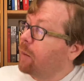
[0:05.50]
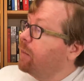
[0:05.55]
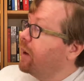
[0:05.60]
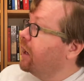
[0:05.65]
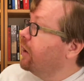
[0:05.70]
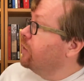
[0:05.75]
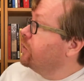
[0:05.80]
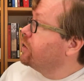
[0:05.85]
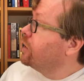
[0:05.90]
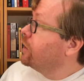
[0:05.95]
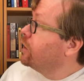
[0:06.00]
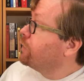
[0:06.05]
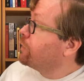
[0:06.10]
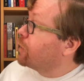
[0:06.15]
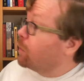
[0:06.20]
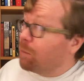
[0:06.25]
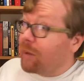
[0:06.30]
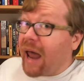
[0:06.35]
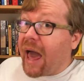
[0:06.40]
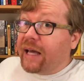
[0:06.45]
about
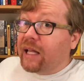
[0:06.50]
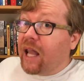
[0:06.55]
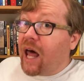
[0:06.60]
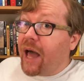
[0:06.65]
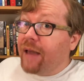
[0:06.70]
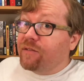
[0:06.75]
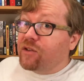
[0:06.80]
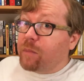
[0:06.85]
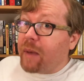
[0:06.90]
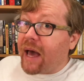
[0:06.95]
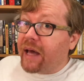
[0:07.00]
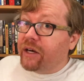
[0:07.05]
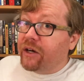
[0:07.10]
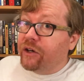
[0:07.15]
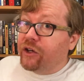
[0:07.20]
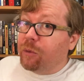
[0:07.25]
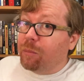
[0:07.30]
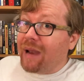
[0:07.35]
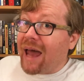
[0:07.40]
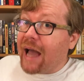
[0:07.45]
From Black Lives
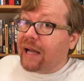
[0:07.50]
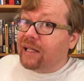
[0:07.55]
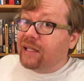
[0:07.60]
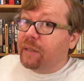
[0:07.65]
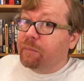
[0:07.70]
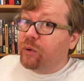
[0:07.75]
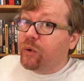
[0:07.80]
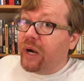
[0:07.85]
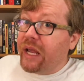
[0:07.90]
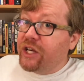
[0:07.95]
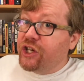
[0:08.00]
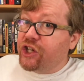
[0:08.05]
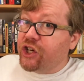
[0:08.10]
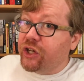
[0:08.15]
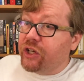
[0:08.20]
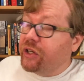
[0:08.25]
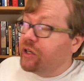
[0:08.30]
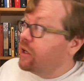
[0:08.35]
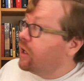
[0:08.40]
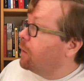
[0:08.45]
Matter to Black
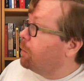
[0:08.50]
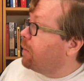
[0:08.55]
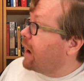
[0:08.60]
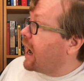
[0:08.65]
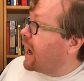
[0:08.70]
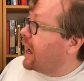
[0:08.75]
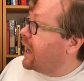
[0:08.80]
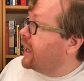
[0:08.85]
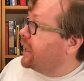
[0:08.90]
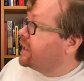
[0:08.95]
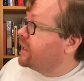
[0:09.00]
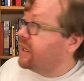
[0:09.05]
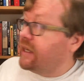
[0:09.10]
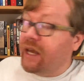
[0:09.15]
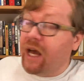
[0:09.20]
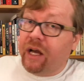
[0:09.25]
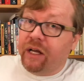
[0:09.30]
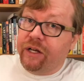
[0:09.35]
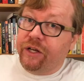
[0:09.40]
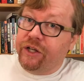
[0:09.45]
Liberation by
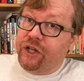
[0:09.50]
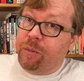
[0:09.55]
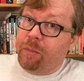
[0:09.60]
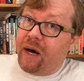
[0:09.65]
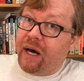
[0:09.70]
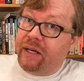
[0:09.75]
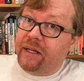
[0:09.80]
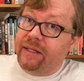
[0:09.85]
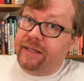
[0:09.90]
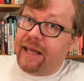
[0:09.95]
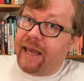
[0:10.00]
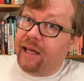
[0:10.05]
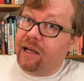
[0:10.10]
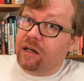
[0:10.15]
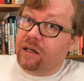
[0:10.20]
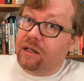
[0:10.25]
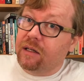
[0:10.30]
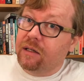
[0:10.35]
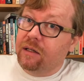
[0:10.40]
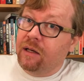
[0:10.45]
Keeanga-Yamahtta
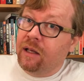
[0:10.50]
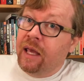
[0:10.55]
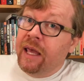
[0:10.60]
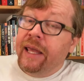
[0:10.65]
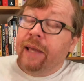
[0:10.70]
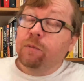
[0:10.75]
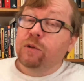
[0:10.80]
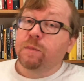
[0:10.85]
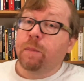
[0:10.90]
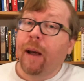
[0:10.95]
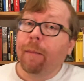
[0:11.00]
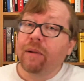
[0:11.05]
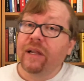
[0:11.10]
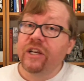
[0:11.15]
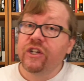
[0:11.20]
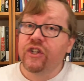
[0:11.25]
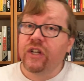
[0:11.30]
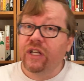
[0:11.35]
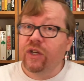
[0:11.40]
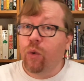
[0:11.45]
Taylor. It was
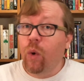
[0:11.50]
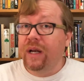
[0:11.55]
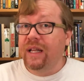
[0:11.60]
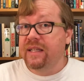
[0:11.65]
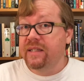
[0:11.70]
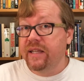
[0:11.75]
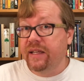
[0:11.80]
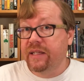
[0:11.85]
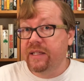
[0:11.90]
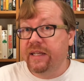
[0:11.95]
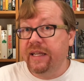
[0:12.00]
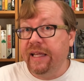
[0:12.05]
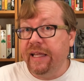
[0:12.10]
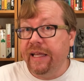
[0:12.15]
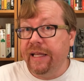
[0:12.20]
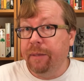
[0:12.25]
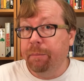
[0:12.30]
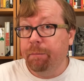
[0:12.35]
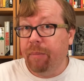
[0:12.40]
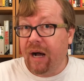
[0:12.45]
published in
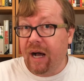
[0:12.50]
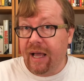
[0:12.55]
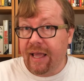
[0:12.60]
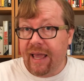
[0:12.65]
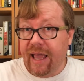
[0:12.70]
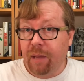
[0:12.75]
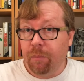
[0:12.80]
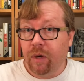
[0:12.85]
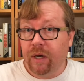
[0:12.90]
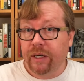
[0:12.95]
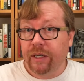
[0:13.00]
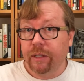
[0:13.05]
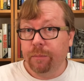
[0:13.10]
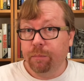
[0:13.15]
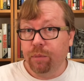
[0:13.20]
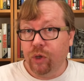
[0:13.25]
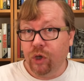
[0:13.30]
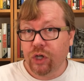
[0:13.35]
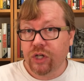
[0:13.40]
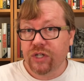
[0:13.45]
2016 by
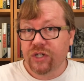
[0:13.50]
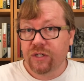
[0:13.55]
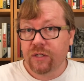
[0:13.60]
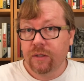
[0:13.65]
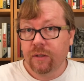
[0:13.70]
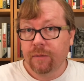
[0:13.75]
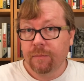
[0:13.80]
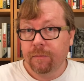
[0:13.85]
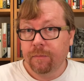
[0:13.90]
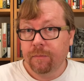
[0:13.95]
Haymarket Books.